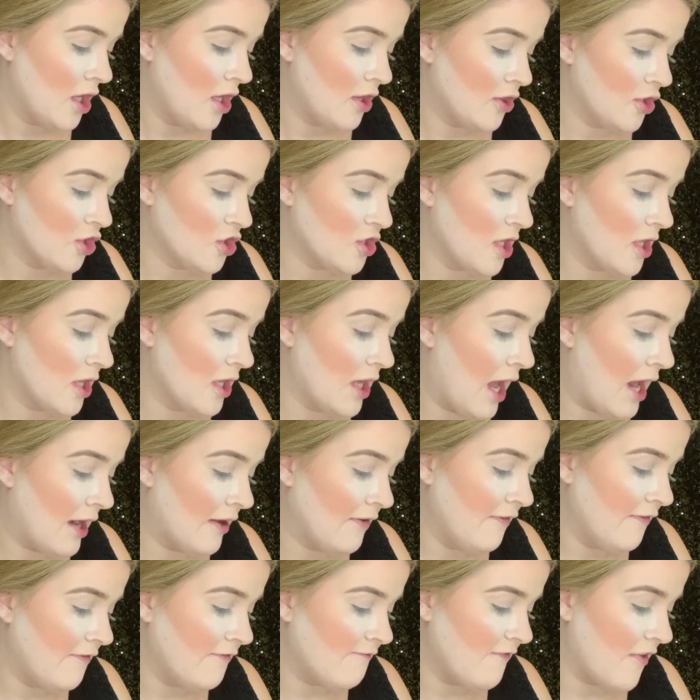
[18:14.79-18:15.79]
There's a lot
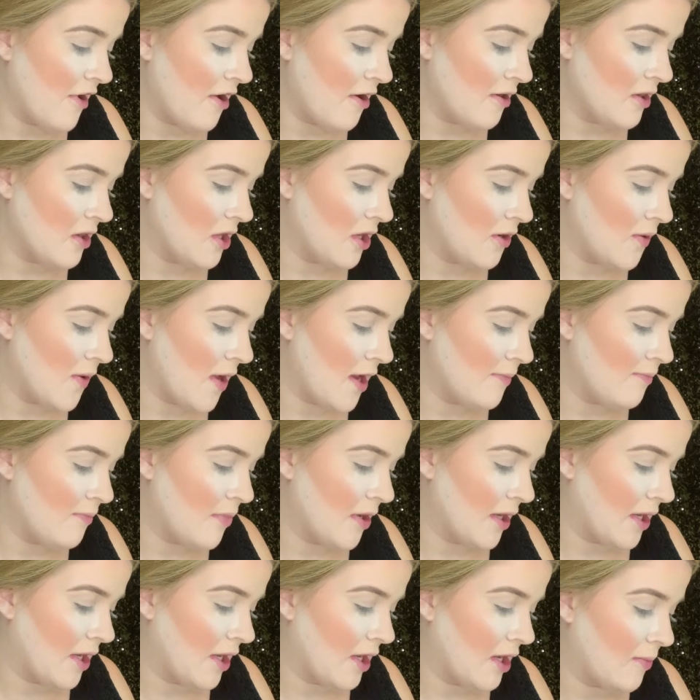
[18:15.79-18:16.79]
of fallout I'm
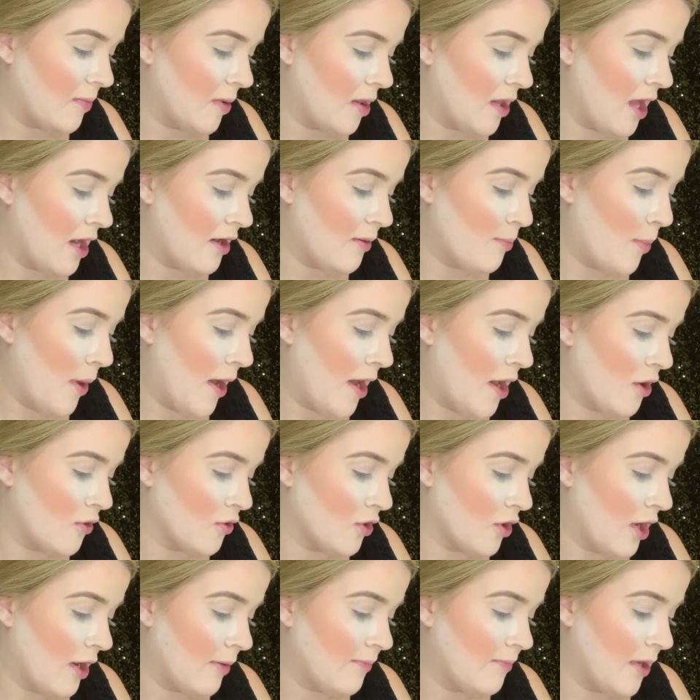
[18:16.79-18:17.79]
picking up, a lot of
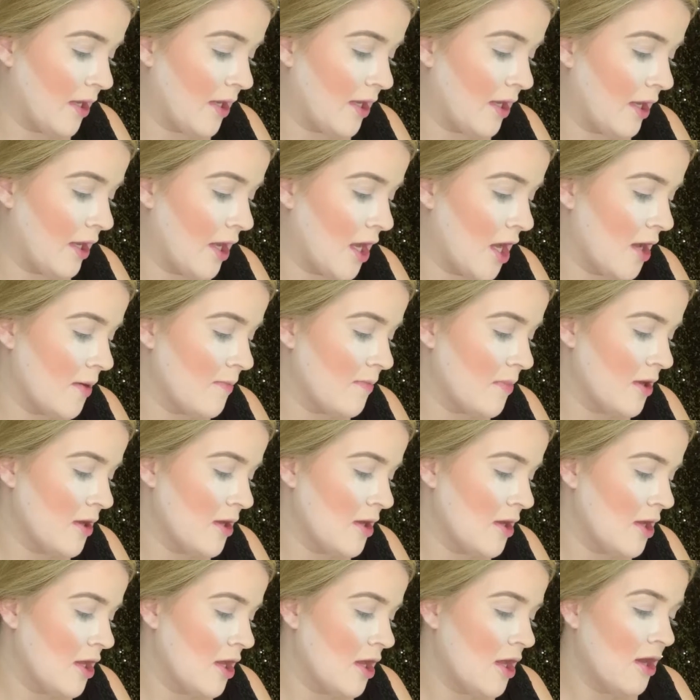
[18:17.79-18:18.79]
powder I'm picking up,
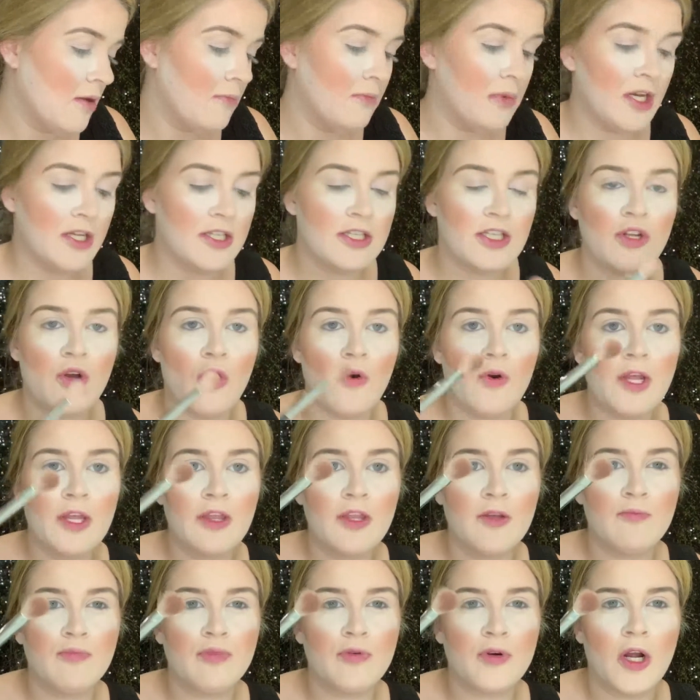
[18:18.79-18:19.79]
but it's coating
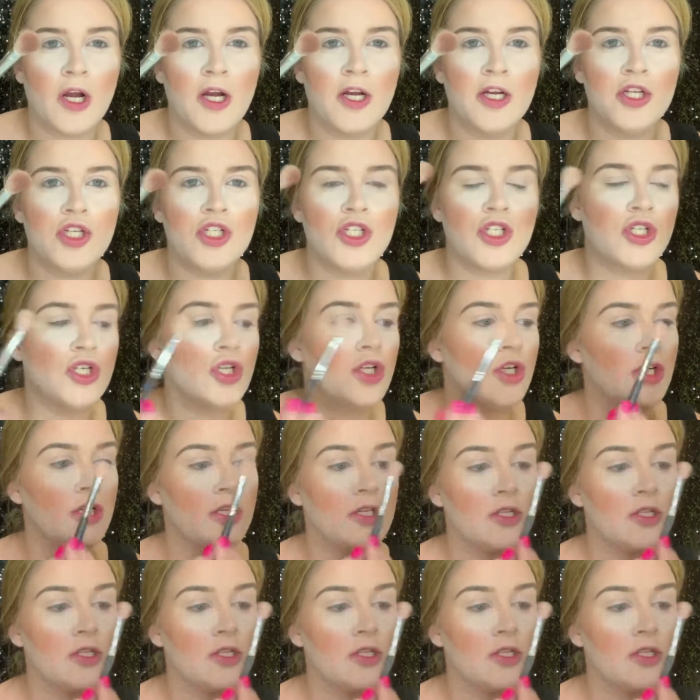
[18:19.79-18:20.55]
the brush.